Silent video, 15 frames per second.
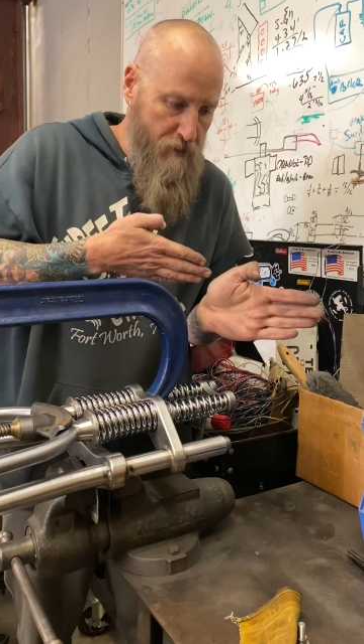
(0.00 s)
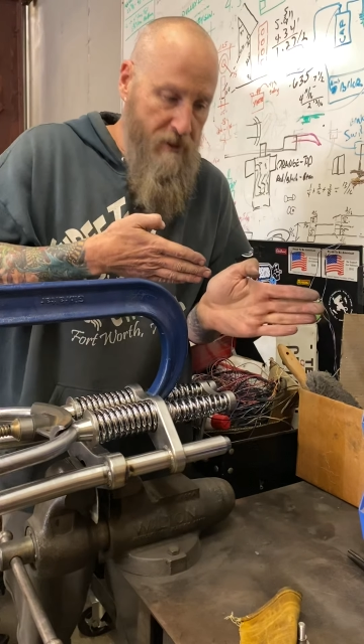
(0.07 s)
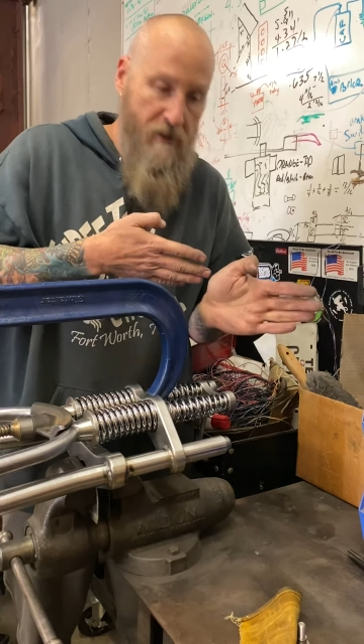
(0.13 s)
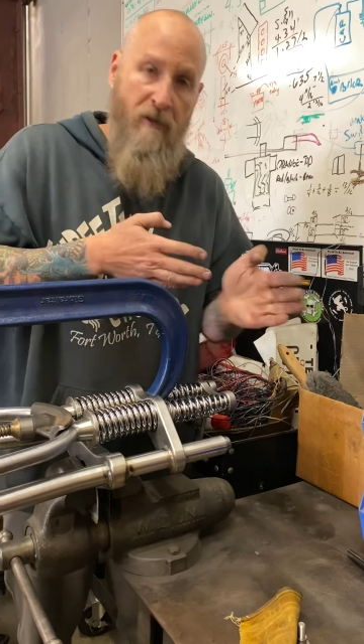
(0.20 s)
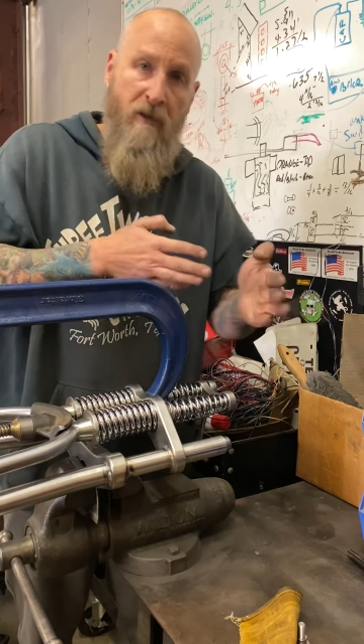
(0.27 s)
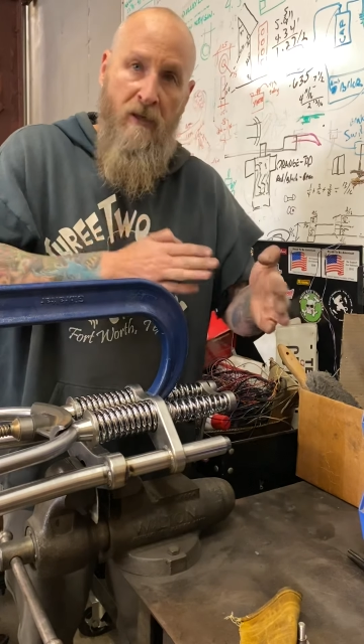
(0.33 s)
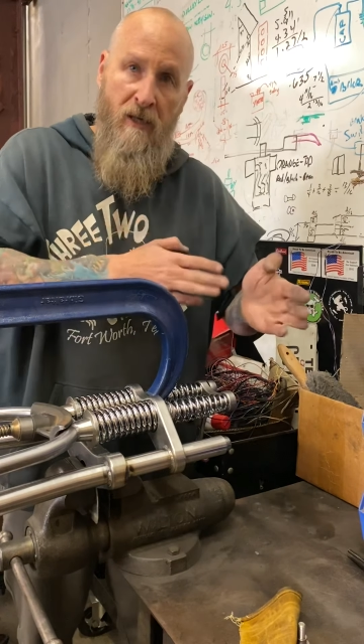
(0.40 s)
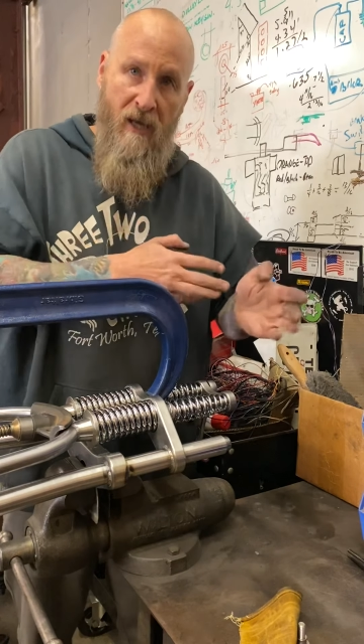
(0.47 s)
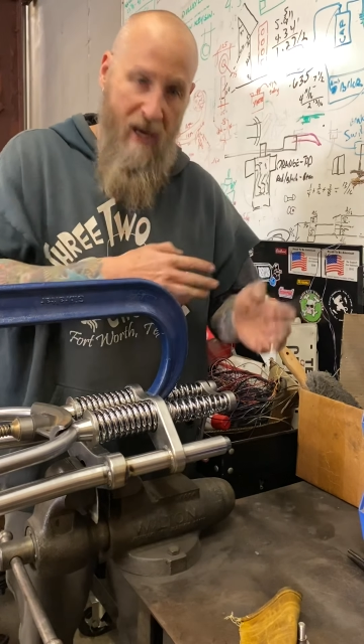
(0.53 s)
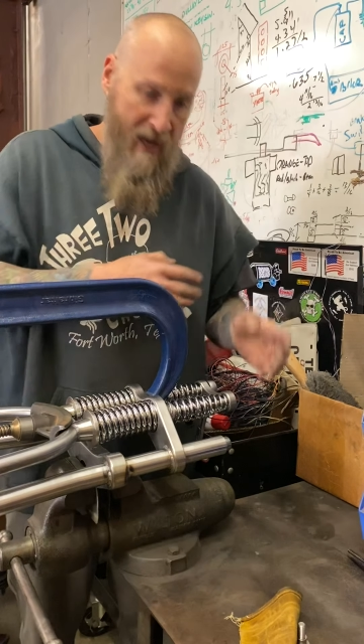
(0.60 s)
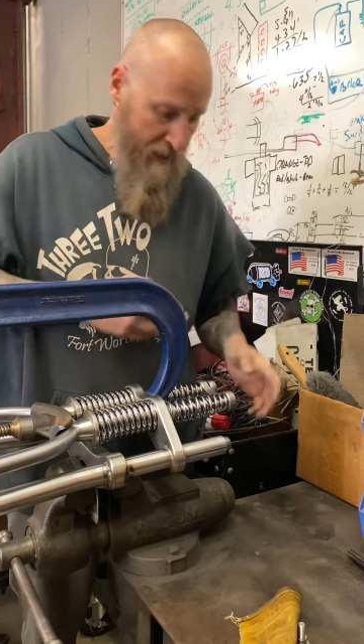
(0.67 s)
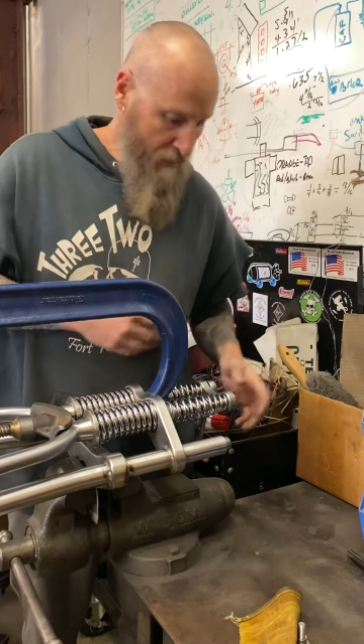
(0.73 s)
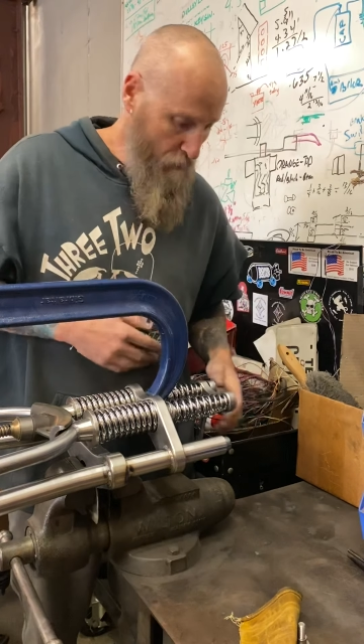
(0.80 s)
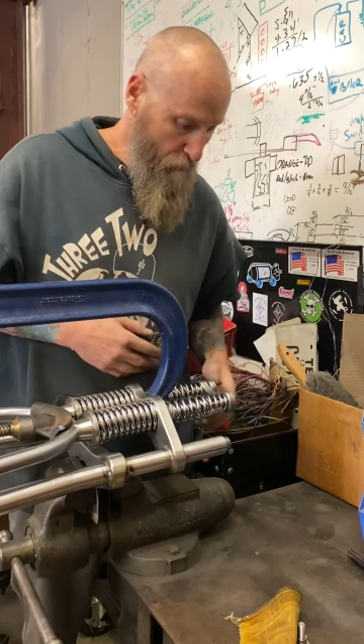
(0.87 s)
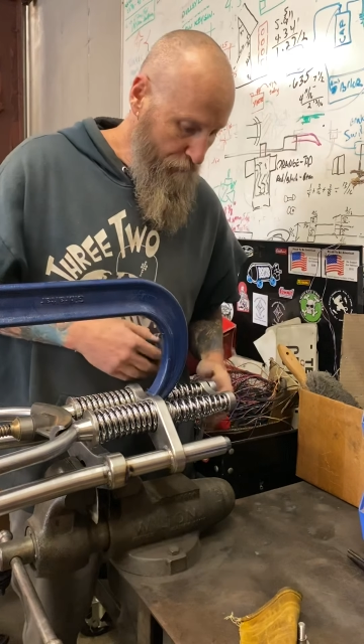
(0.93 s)
to
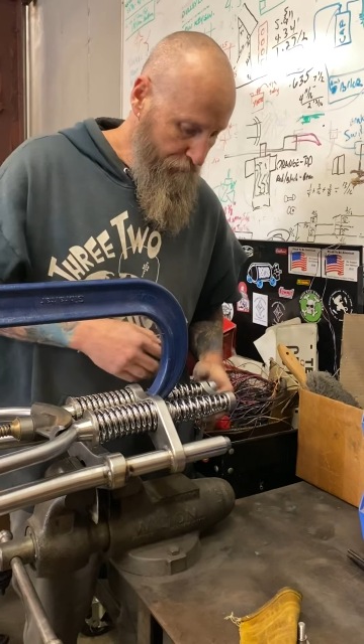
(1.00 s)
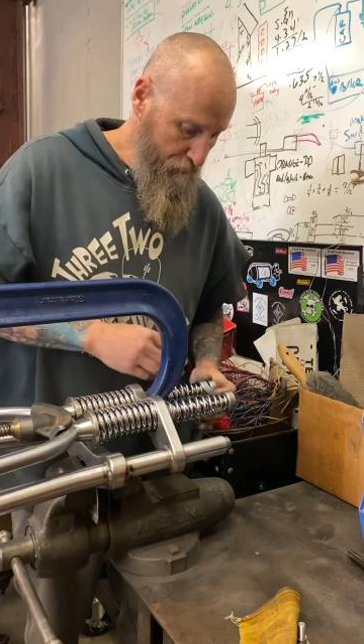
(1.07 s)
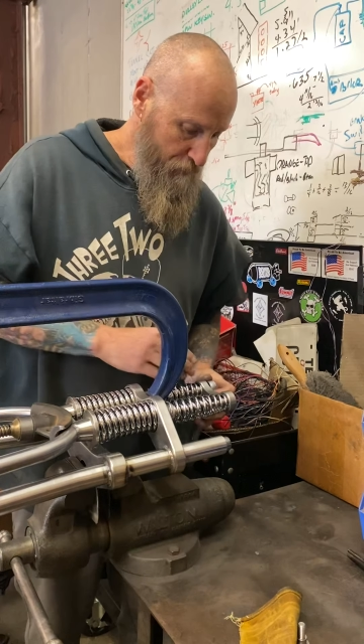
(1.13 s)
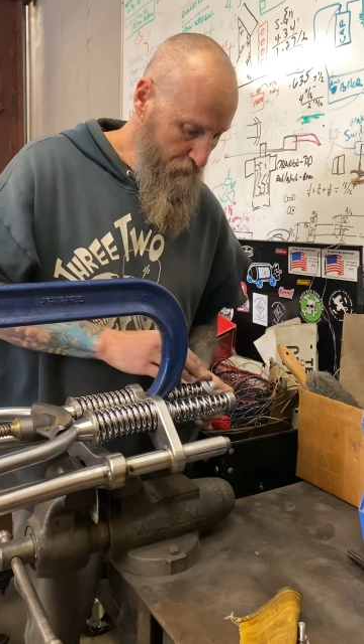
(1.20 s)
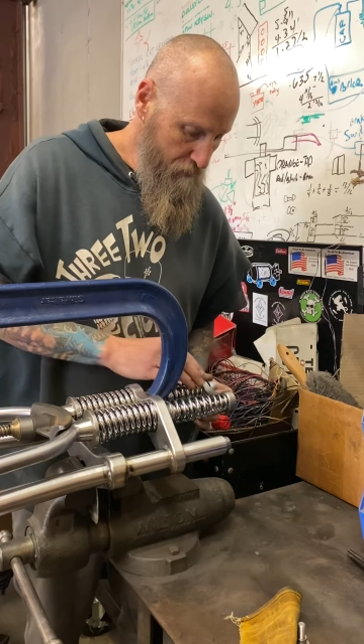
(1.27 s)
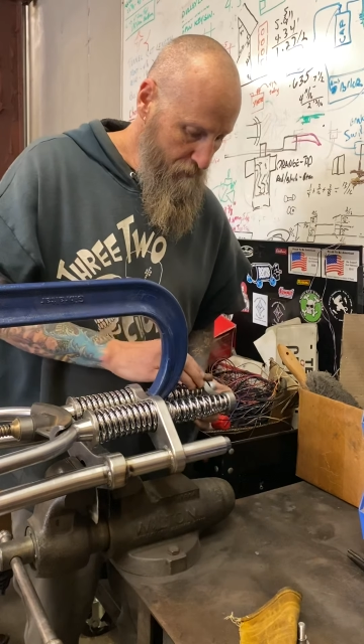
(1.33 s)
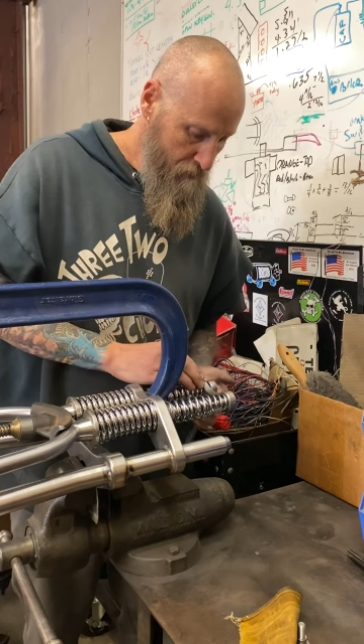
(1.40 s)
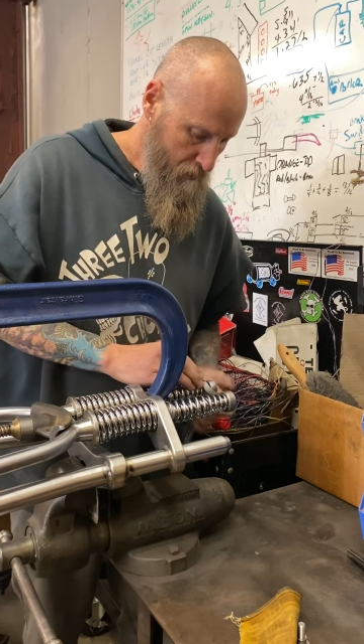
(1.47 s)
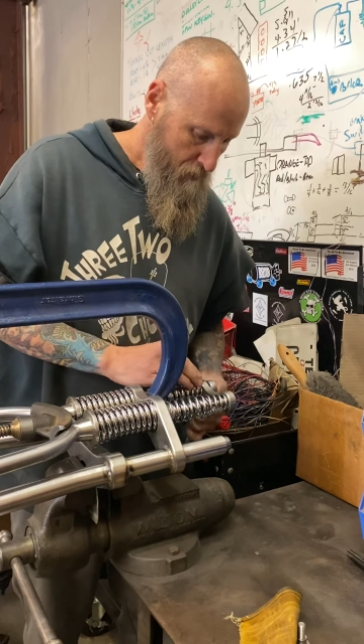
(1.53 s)
angle. So you